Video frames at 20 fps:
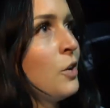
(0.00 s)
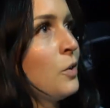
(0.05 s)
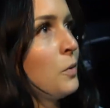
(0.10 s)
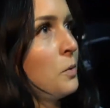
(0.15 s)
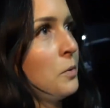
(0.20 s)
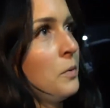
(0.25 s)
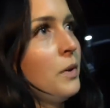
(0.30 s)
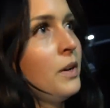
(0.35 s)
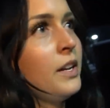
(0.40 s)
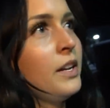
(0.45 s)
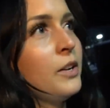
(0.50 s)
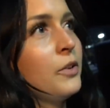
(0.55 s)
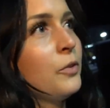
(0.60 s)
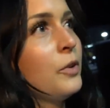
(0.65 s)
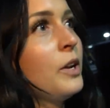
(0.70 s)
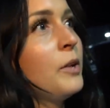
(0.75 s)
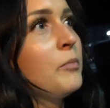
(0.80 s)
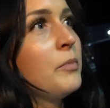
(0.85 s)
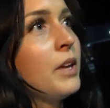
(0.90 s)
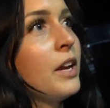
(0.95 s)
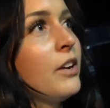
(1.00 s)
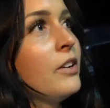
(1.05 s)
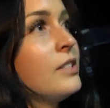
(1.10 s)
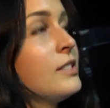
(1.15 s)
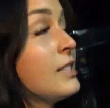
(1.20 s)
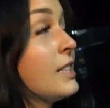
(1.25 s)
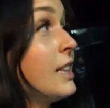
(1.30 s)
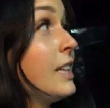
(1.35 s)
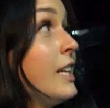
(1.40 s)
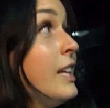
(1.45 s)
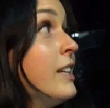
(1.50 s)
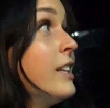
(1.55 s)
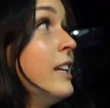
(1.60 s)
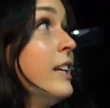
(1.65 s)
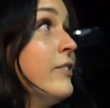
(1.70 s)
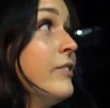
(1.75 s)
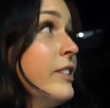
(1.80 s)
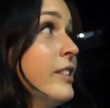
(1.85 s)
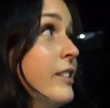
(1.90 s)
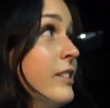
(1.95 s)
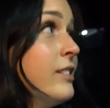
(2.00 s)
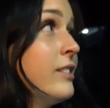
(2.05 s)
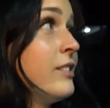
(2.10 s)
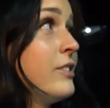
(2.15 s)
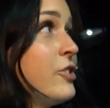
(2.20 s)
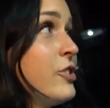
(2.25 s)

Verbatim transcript: we're ready to rip. Gary's clean even.